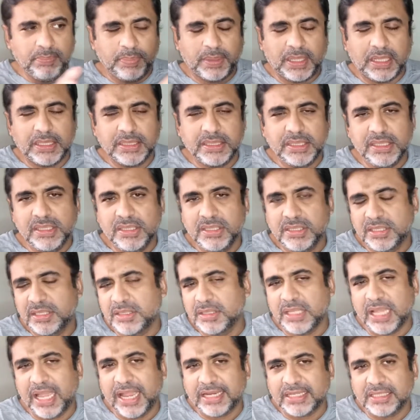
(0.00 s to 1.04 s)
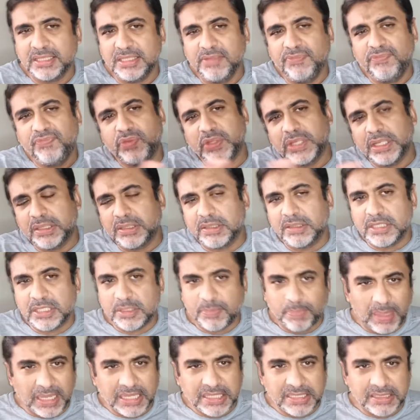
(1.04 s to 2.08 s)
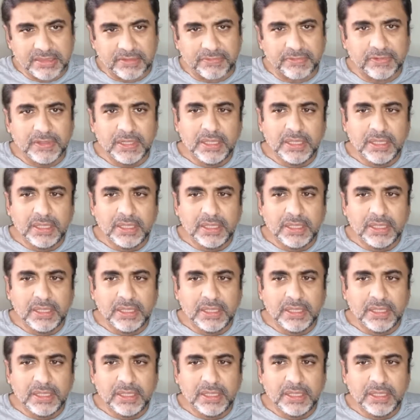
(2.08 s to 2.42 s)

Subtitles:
party is active, the other is passive.